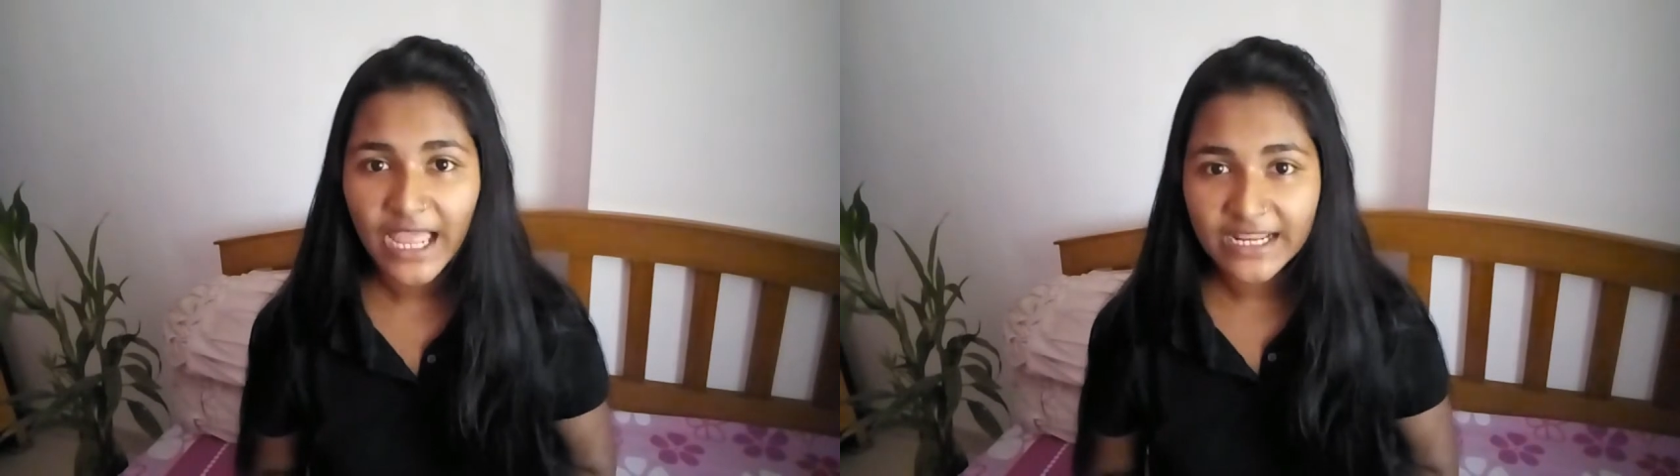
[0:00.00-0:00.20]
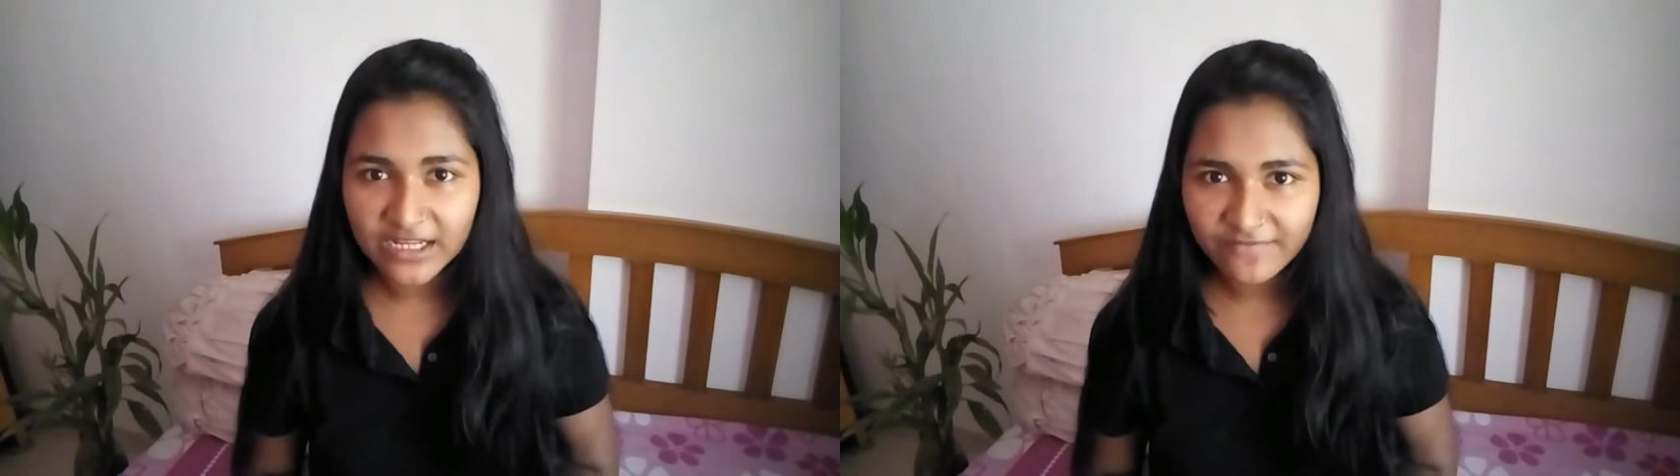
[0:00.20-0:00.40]

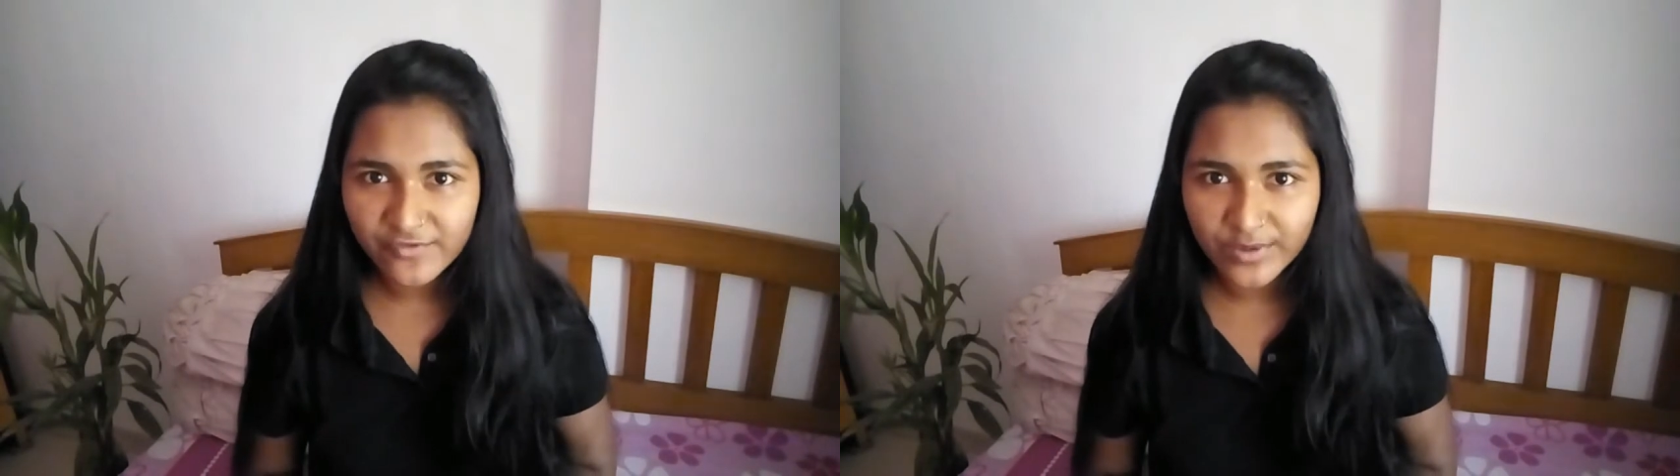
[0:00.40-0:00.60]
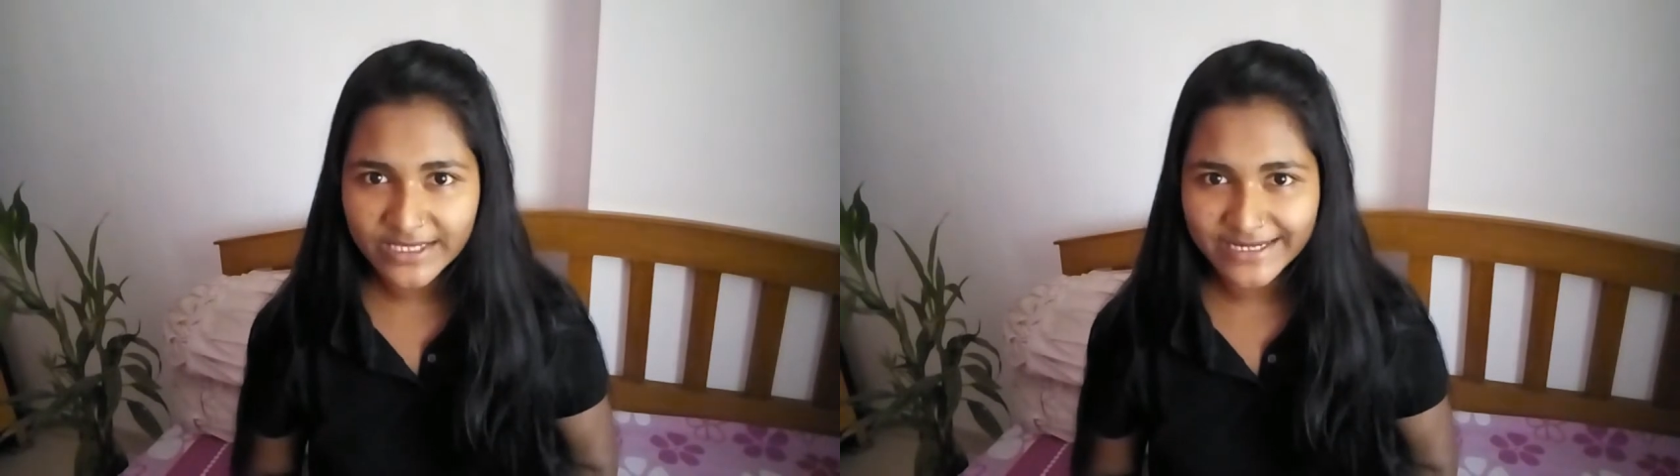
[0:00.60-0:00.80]
I love
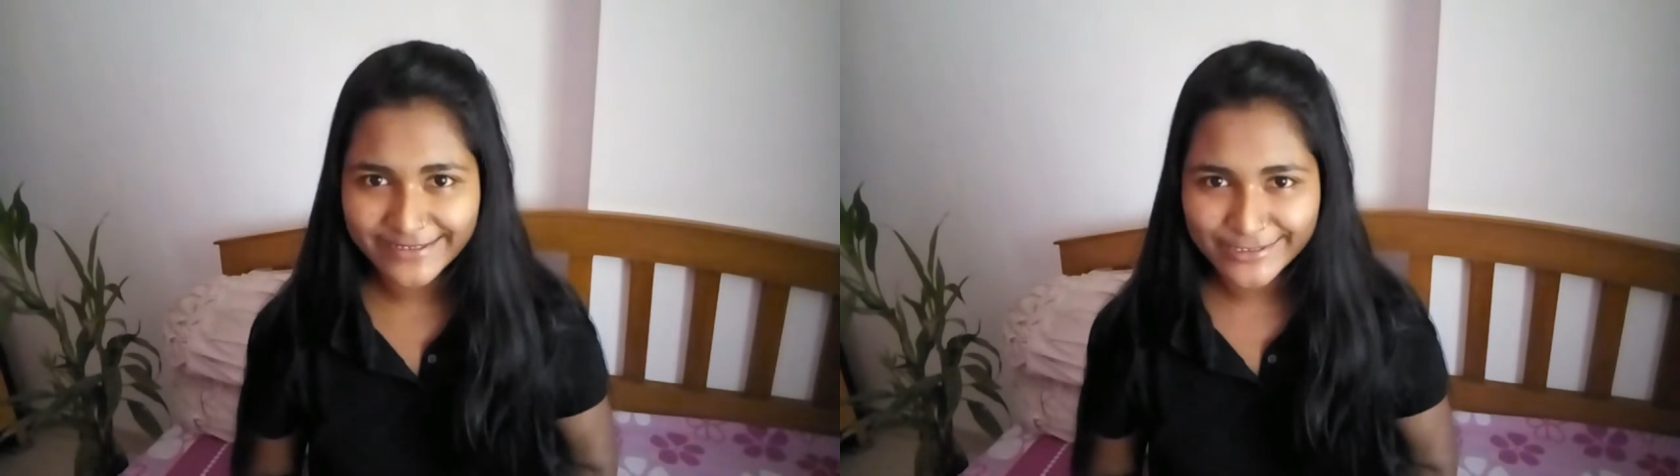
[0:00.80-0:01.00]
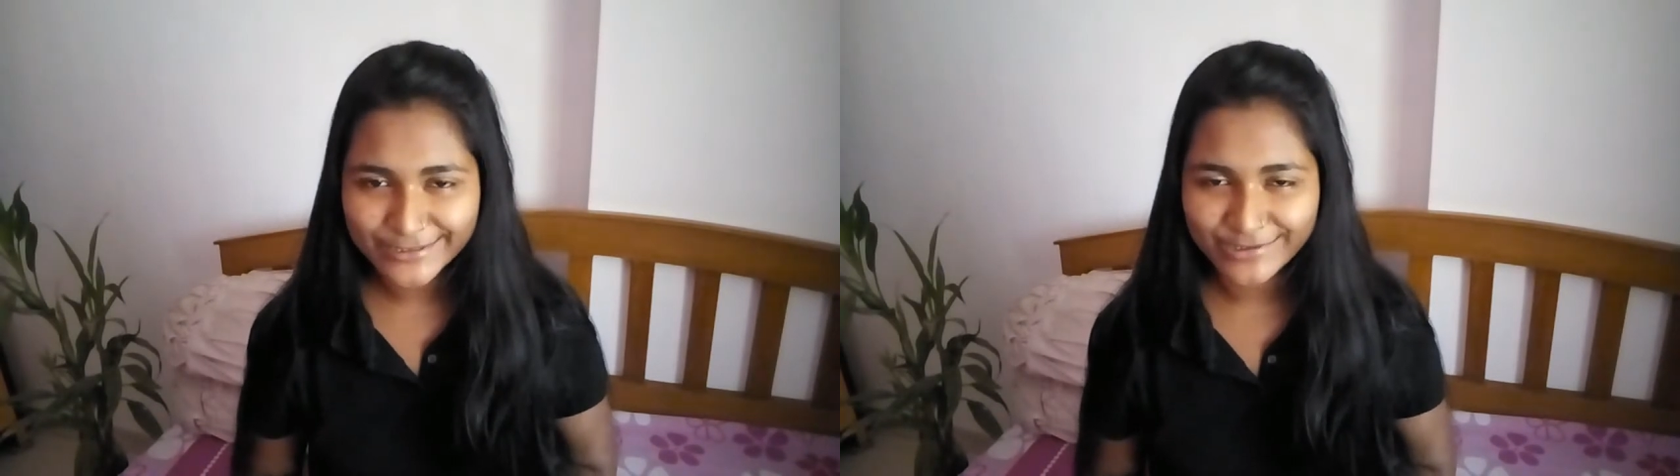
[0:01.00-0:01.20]
doing
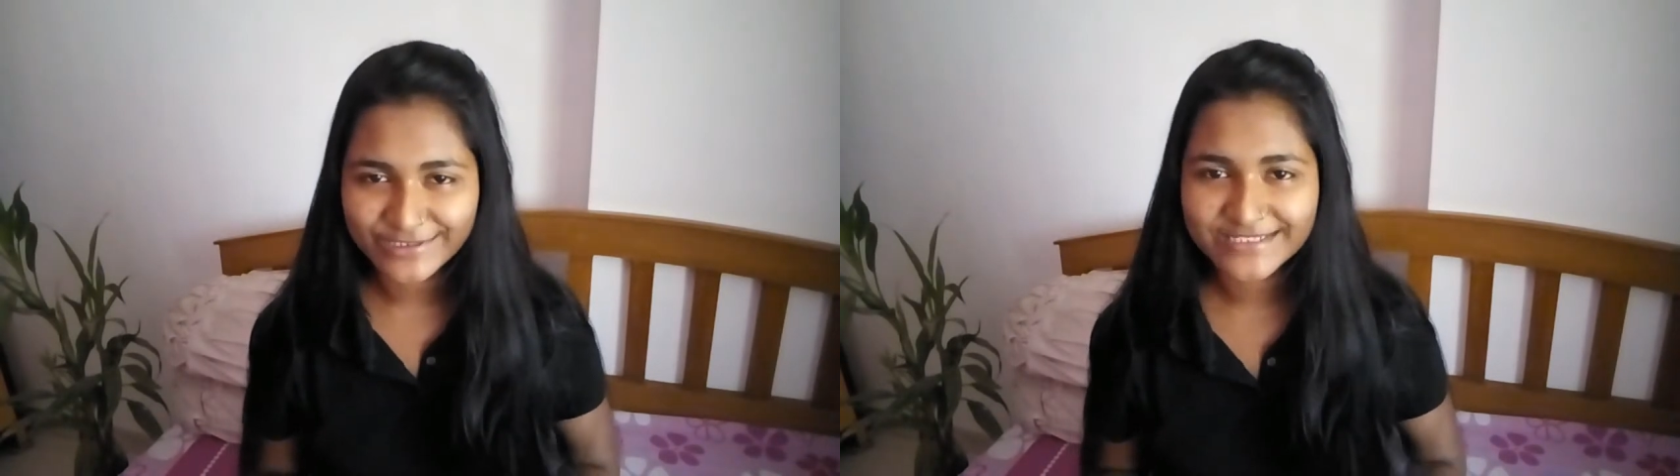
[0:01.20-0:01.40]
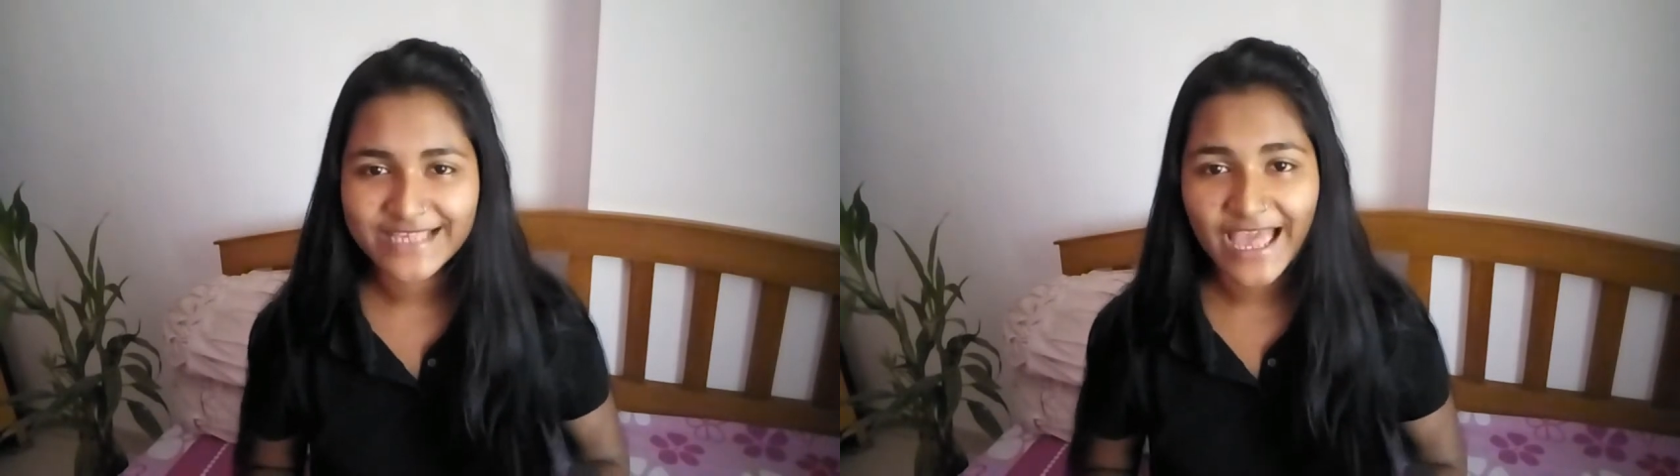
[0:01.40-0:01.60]
heatless curls.